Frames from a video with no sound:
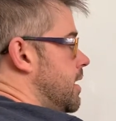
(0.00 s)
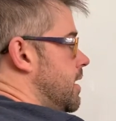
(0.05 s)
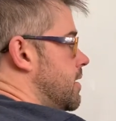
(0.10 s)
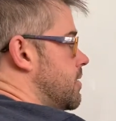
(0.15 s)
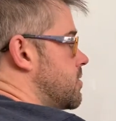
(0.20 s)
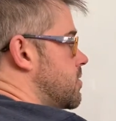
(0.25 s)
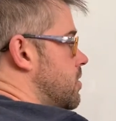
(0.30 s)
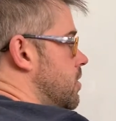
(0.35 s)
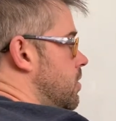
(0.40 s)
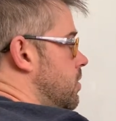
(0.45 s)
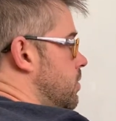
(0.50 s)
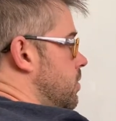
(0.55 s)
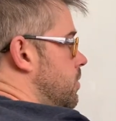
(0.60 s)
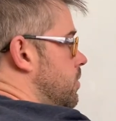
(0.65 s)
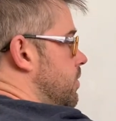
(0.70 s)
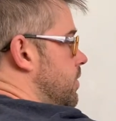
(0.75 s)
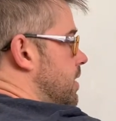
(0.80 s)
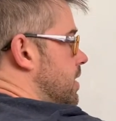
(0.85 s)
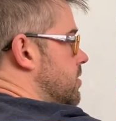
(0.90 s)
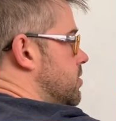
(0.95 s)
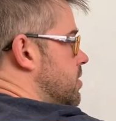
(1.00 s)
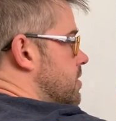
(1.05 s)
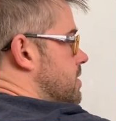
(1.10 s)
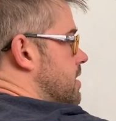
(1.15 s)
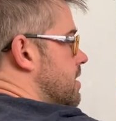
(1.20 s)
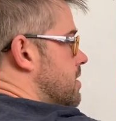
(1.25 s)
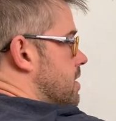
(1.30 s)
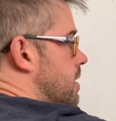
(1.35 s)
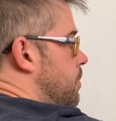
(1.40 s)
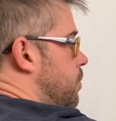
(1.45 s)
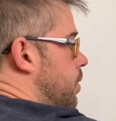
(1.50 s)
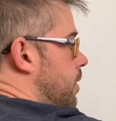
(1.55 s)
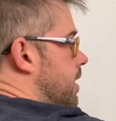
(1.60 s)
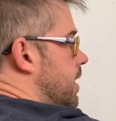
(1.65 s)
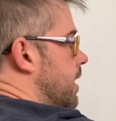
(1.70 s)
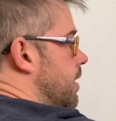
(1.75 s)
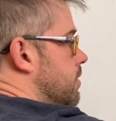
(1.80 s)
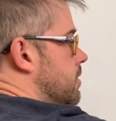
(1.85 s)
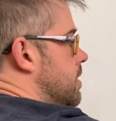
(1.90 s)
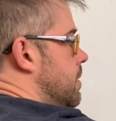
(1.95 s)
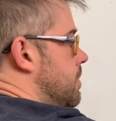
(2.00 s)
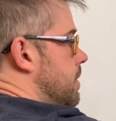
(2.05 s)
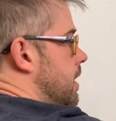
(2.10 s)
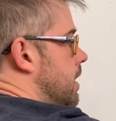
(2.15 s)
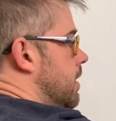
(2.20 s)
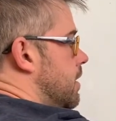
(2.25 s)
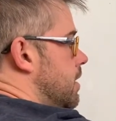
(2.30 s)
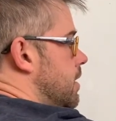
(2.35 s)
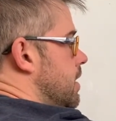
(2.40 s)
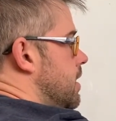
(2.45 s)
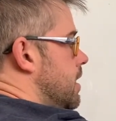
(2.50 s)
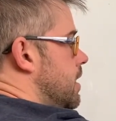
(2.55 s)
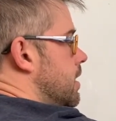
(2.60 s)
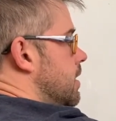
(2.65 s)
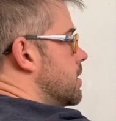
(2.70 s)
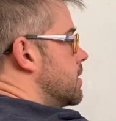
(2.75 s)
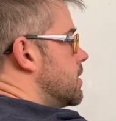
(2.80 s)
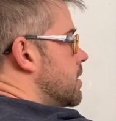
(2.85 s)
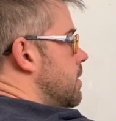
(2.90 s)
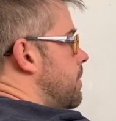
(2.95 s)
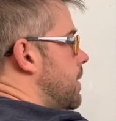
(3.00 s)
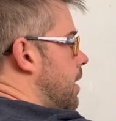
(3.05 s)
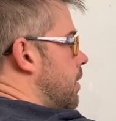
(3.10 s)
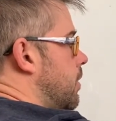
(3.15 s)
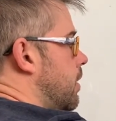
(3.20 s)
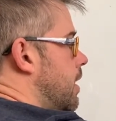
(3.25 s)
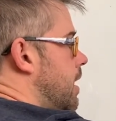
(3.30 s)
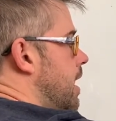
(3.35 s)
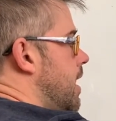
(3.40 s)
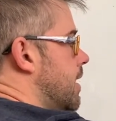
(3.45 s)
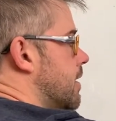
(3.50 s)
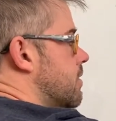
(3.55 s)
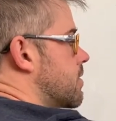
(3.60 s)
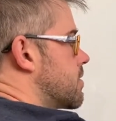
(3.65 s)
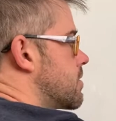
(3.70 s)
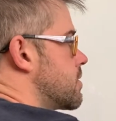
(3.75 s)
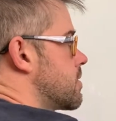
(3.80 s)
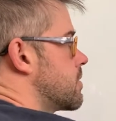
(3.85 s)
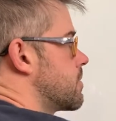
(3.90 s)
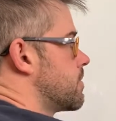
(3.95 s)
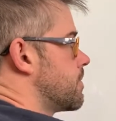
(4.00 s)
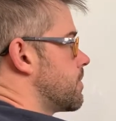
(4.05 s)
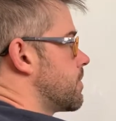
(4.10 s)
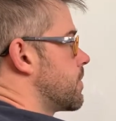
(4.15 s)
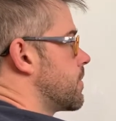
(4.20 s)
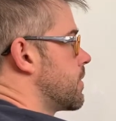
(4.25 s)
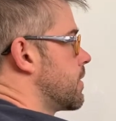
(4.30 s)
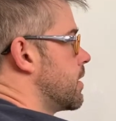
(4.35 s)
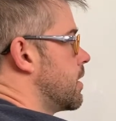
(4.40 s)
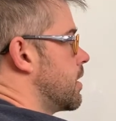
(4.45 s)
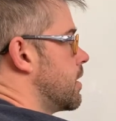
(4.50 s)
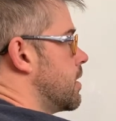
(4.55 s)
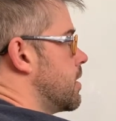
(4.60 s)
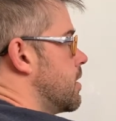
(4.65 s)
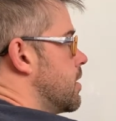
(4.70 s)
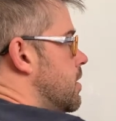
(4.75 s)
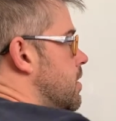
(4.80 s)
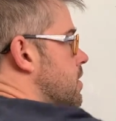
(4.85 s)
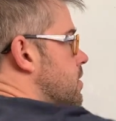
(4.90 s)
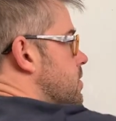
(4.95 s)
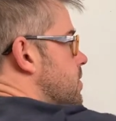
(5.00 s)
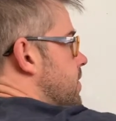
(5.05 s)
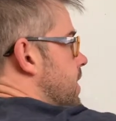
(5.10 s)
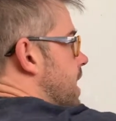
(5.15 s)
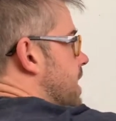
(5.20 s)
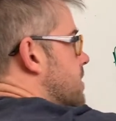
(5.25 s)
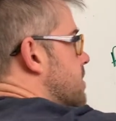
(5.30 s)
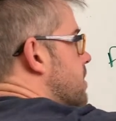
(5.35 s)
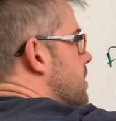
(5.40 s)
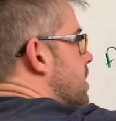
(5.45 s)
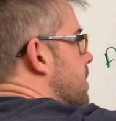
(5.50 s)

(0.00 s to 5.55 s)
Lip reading: And so it just ends up working out to being e to the power x. So that's going